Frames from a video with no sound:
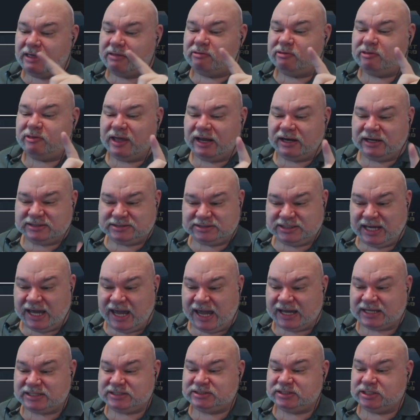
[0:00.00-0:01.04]
than
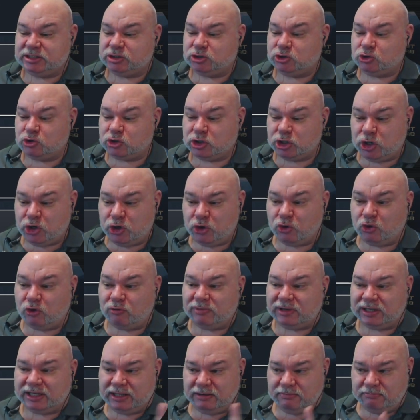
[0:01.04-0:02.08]
attacks that you can
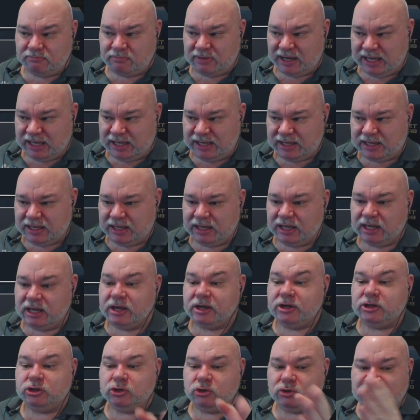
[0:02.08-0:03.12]
normally make,
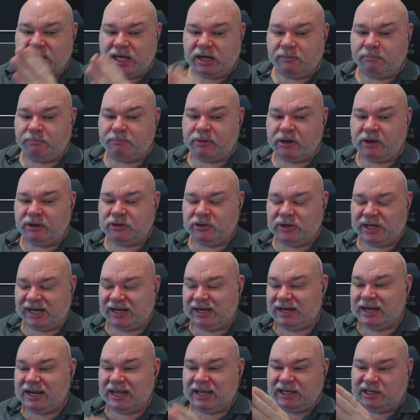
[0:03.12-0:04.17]
you get a
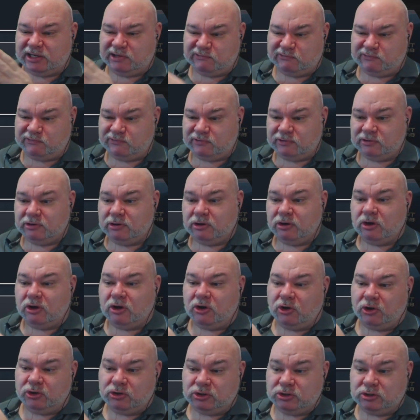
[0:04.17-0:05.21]
negative
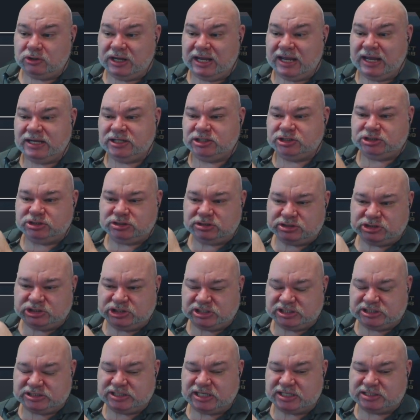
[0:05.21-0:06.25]
on each
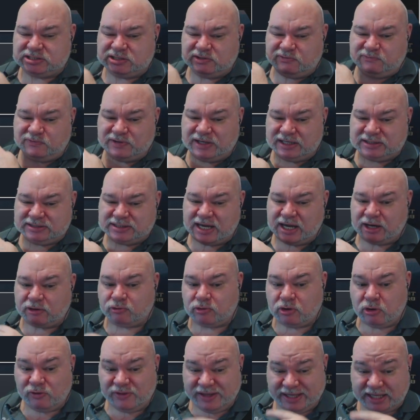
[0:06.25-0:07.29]
successive attack
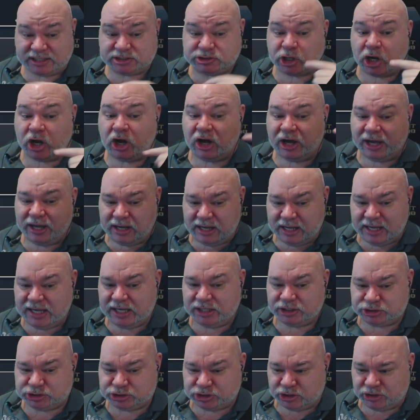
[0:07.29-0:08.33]
roll that gets higher
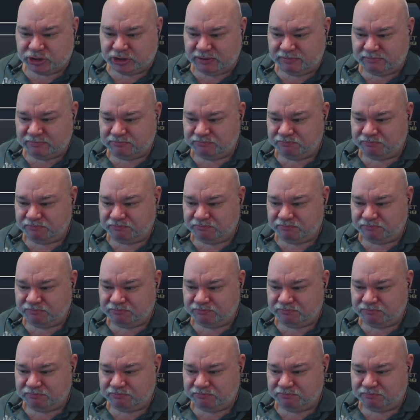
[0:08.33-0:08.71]
each time,